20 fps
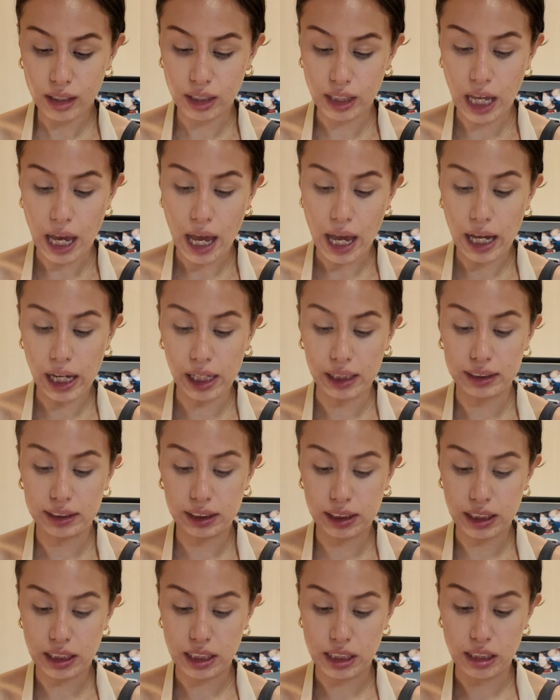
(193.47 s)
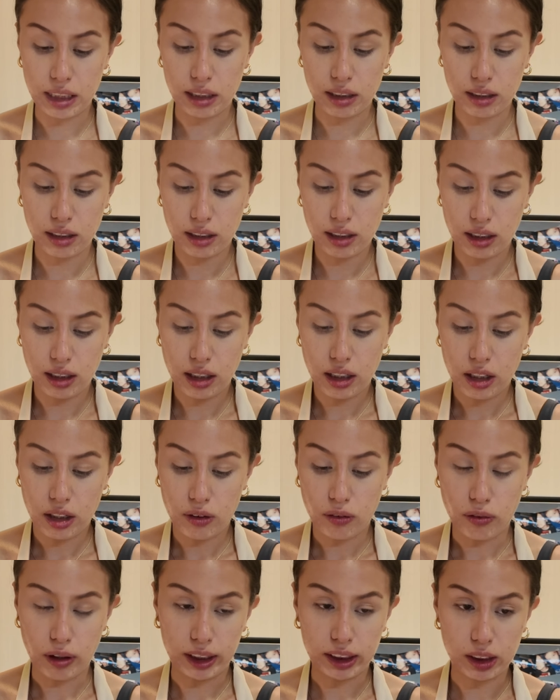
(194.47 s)
that has the
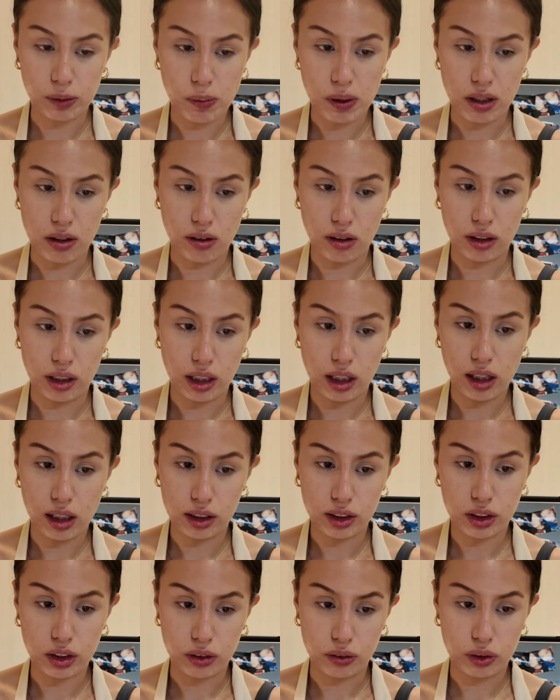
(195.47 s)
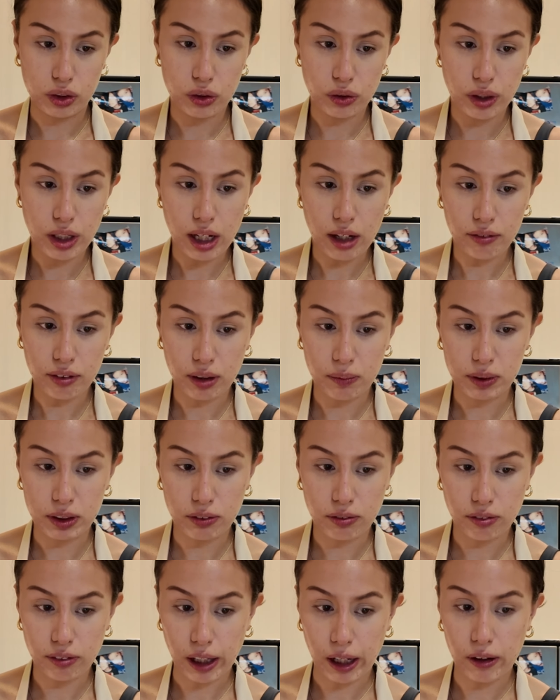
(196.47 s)
recipe on there. So 2 1/2 cups
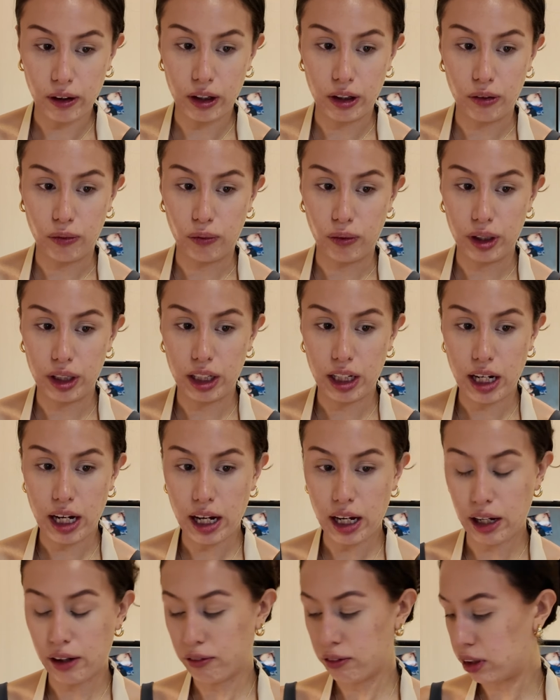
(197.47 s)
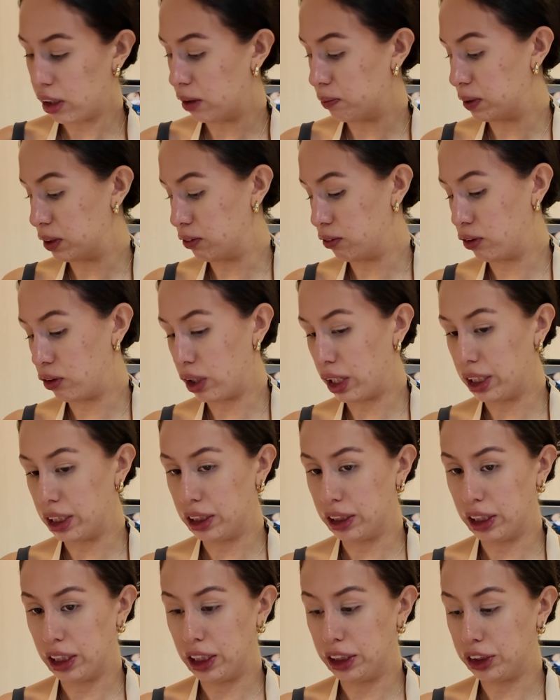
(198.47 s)
of flour, 1 1/2 cups of
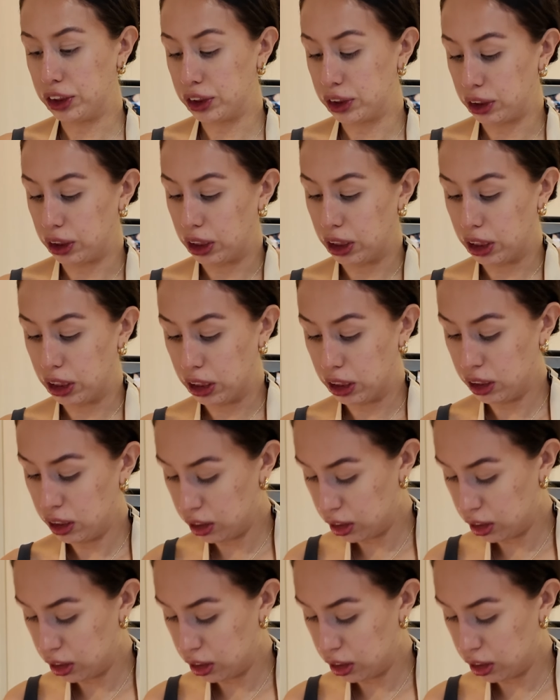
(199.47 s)
granulated sugar.